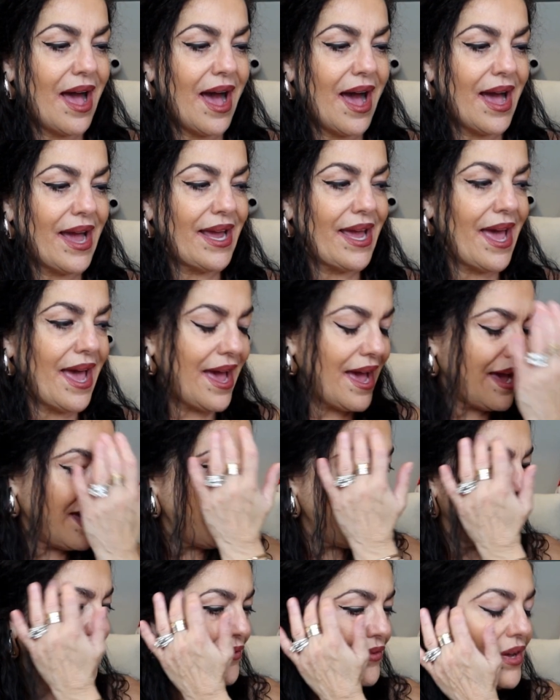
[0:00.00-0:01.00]
I
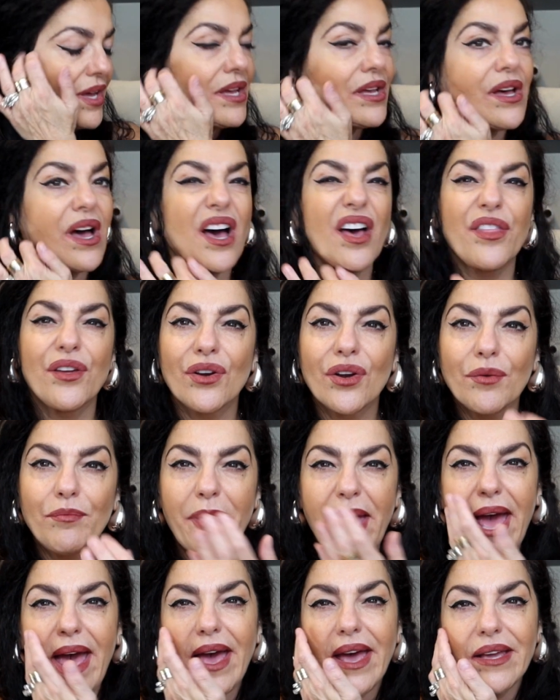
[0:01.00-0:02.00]
have other
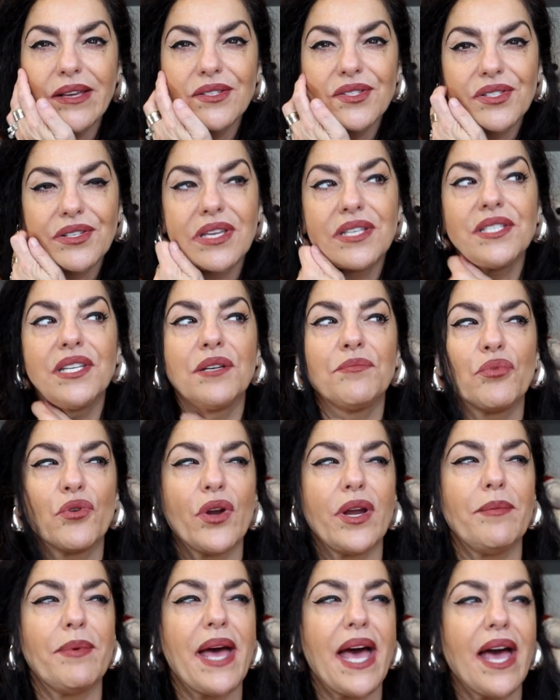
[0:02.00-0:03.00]
bags,
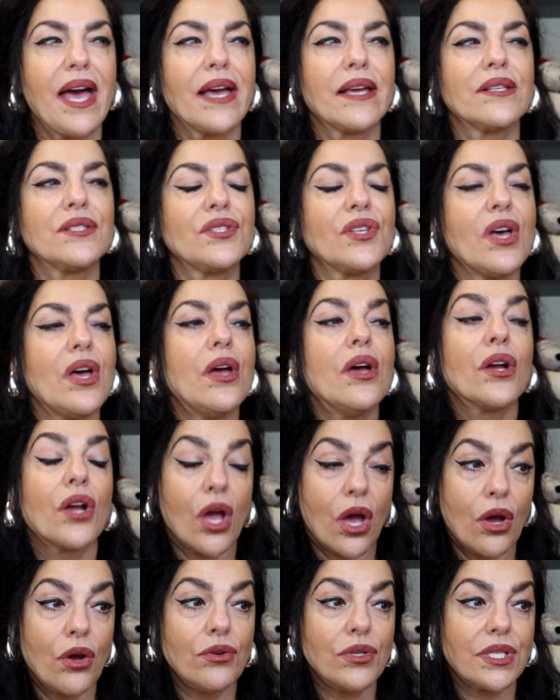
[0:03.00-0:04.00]
contemporary bags,
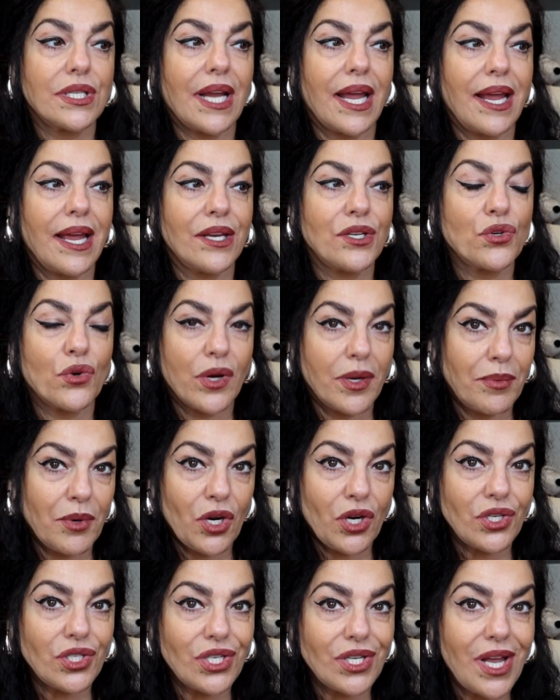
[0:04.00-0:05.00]
Coach and Tory
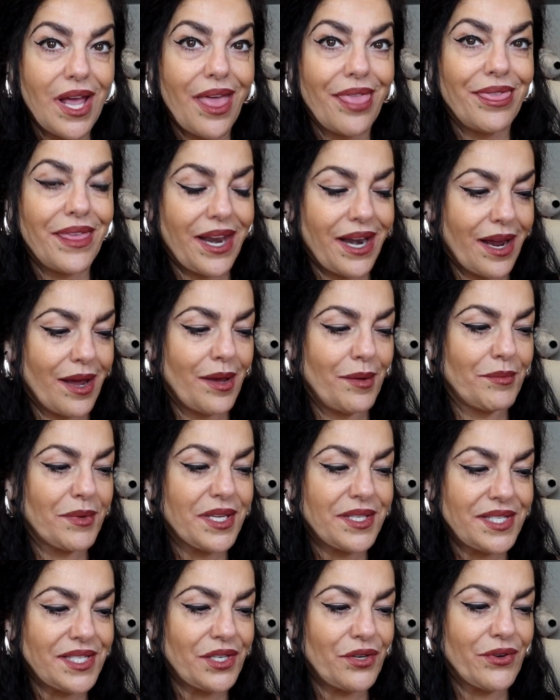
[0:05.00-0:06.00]
Burch that I'm
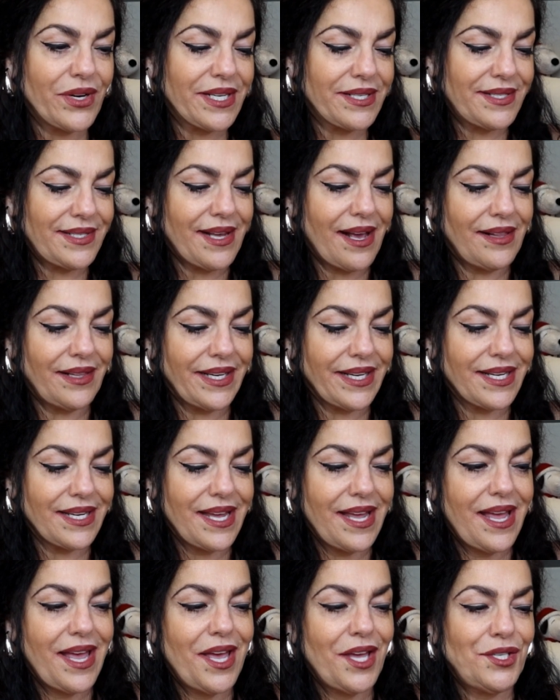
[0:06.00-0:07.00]
considering
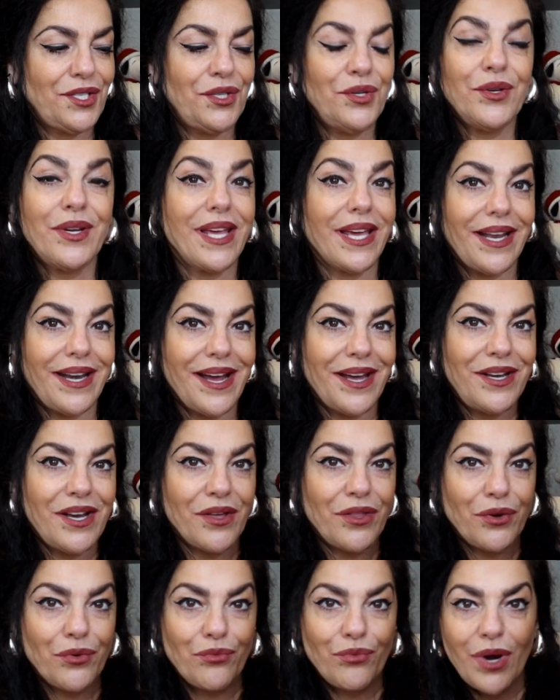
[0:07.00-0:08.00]
selling to get
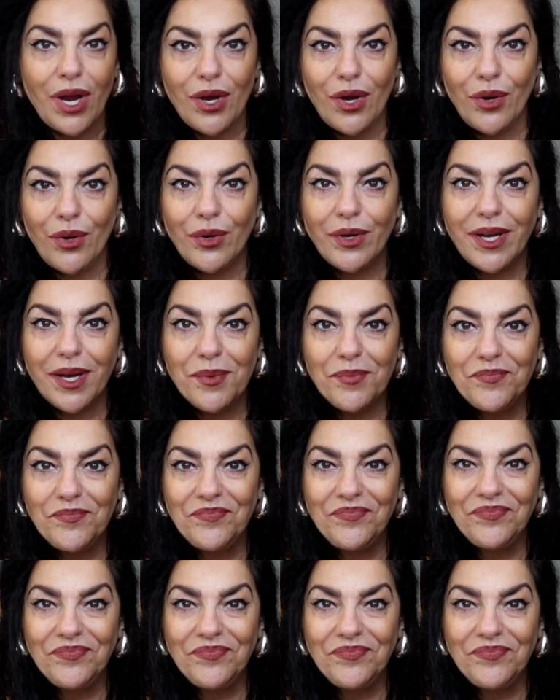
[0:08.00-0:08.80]
another rogue.